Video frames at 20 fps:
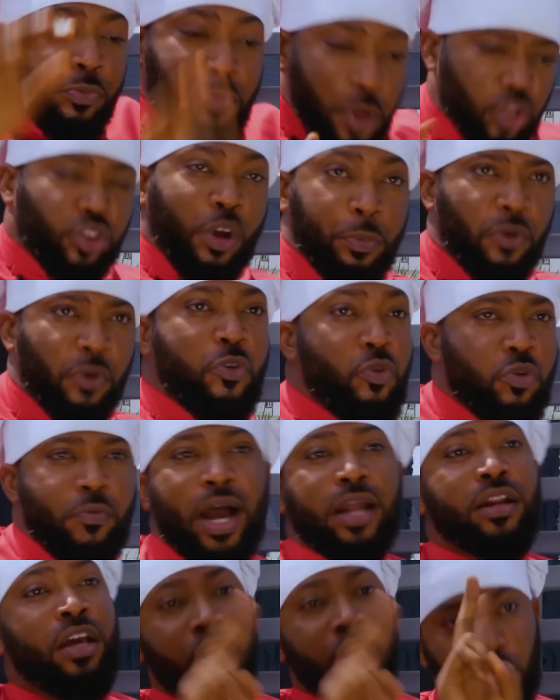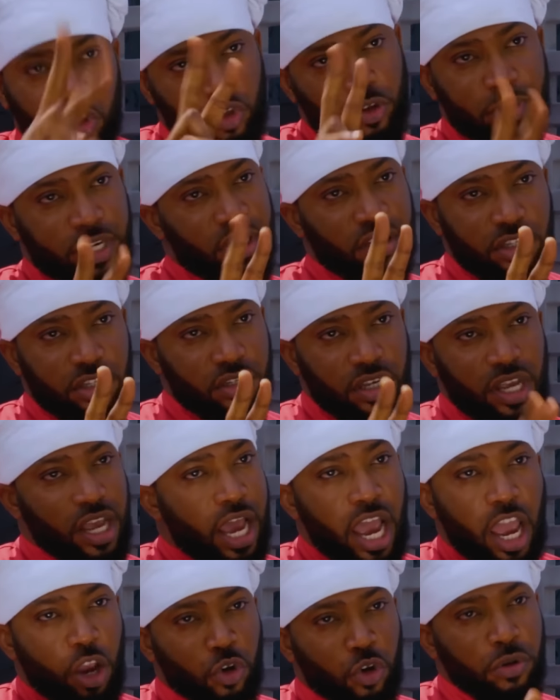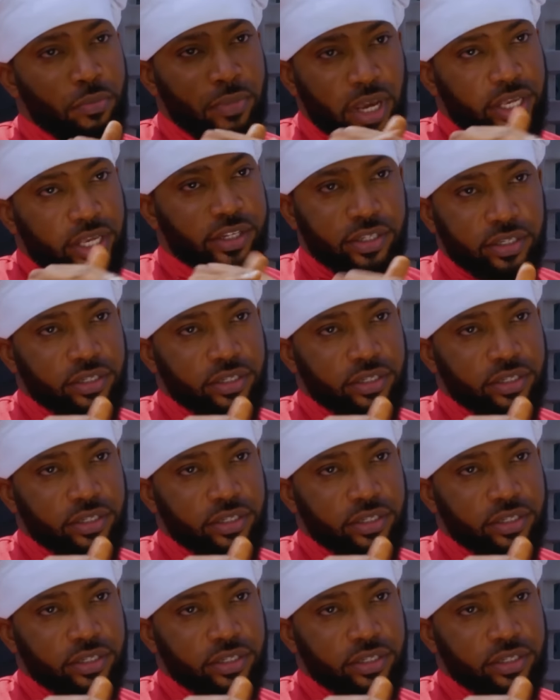should be on top of a woman. It's 2 minutes. I couldn't make